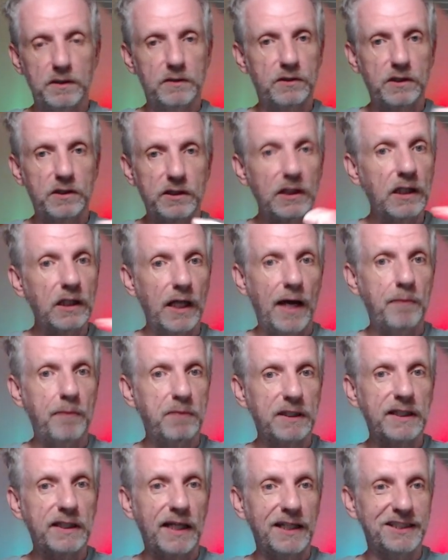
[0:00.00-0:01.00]
little
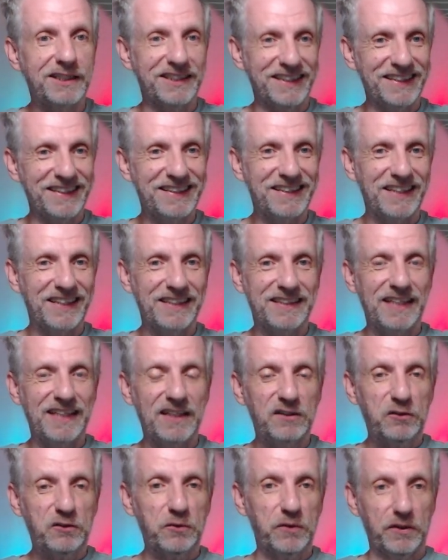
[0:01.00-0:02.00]
application inside
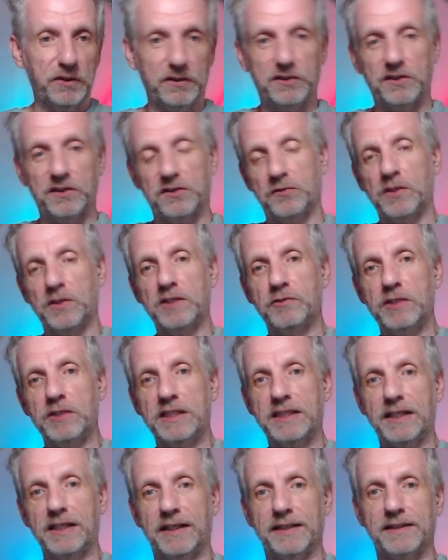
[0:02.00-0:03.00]
DAZ Studio. So it's really, really
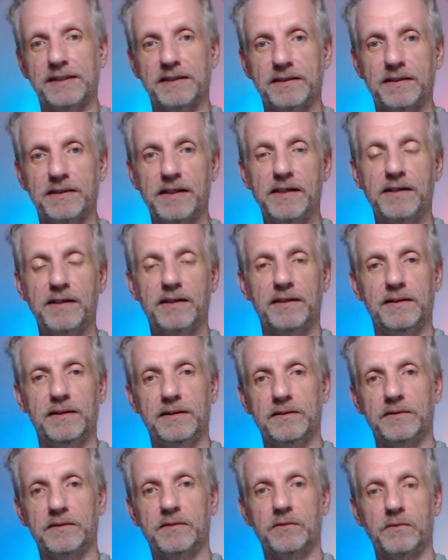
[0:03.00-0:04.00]
nice and
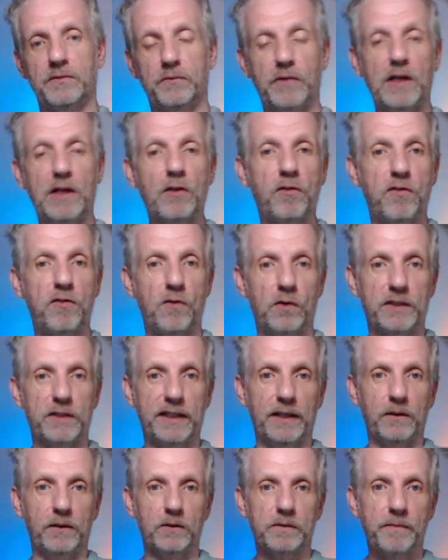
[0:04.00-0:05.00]
well thought
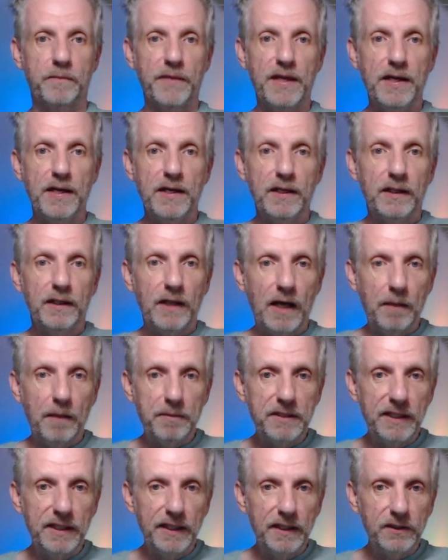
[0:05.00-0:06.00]
out. Up
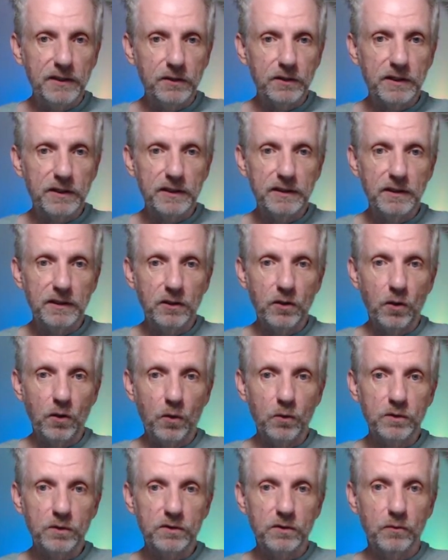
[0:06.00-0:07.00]
here, you can
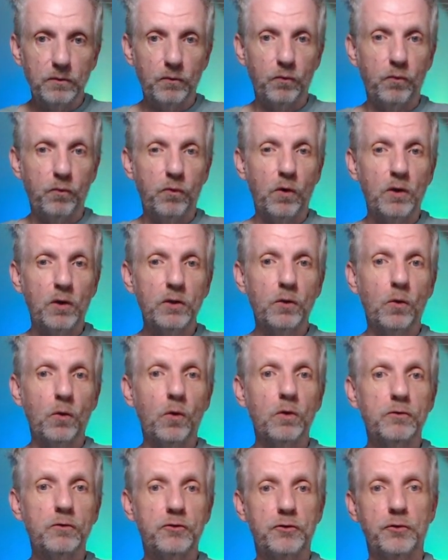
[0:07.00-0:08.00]
load one
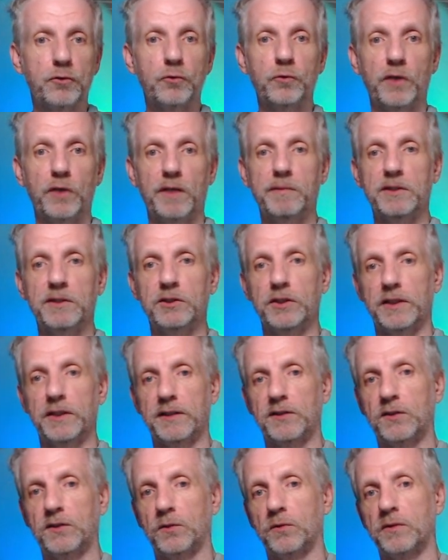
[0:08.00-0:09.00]
or two
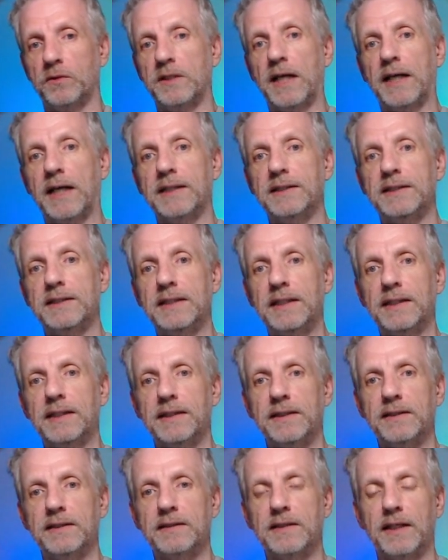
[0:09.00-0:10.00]
images. So the idea
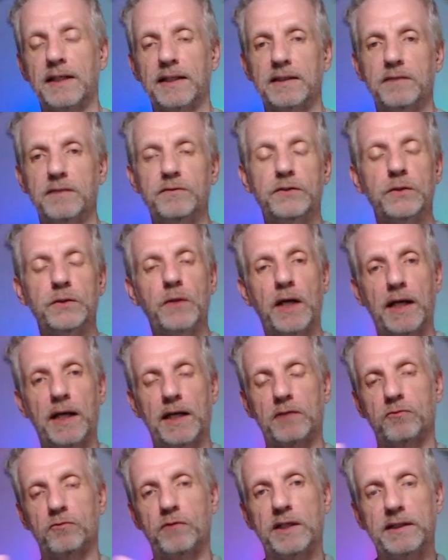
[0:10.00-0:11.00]
is that if you
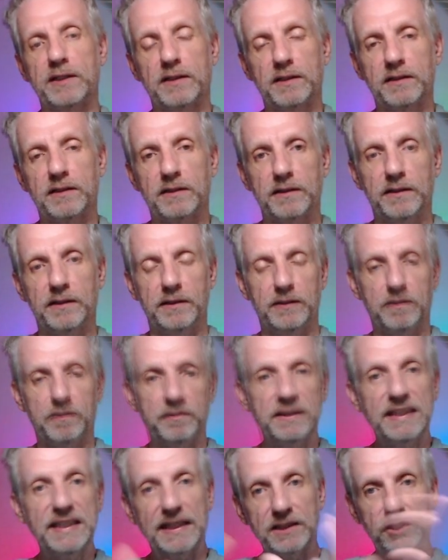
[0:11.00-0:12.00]
had rendered a
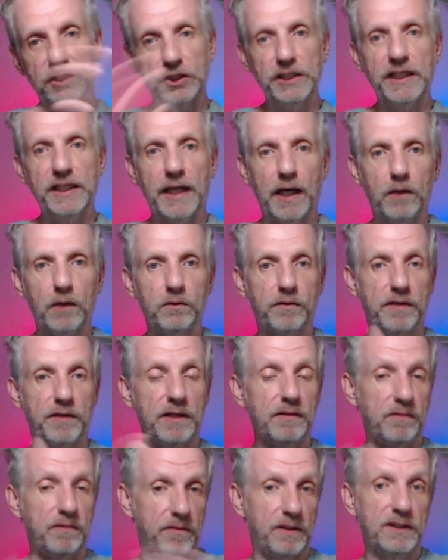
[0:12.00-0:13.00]
PNG out,
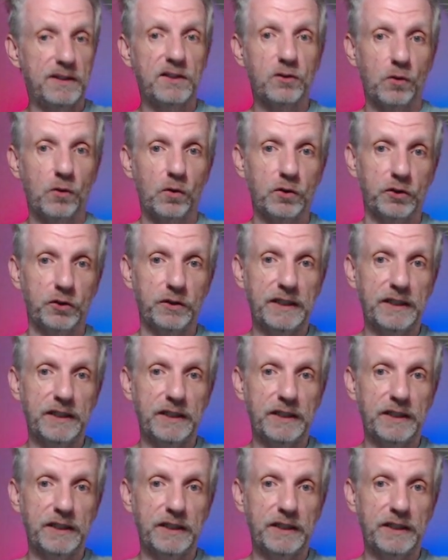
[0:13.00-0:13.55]
then this is all you